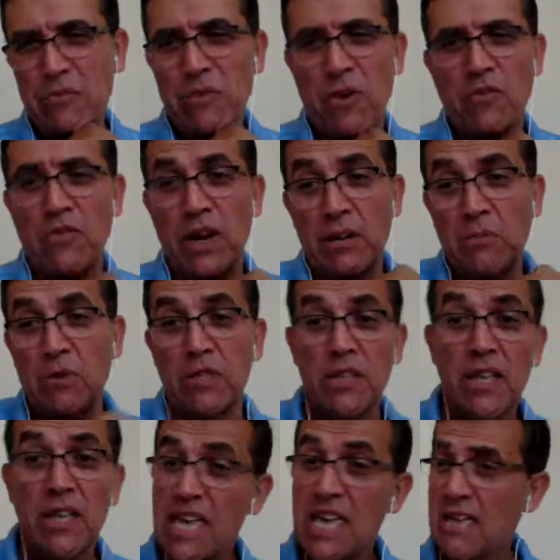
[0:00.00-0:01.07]
profile, but
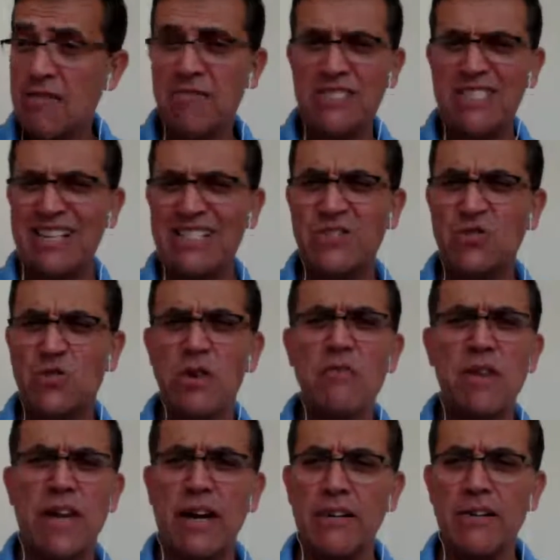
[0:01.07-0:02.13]
he was
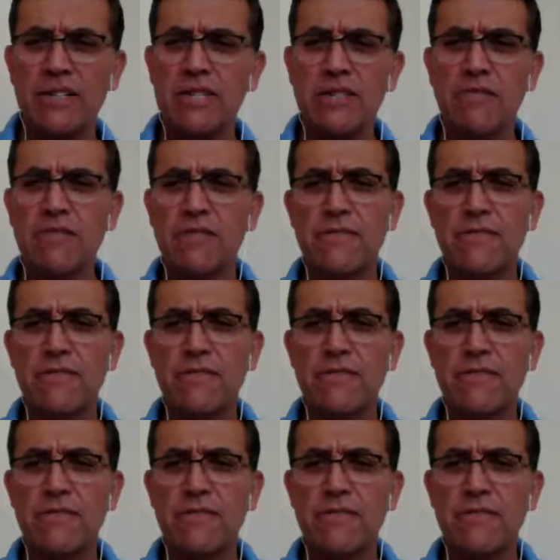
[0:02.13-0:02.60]
extremely aggressive.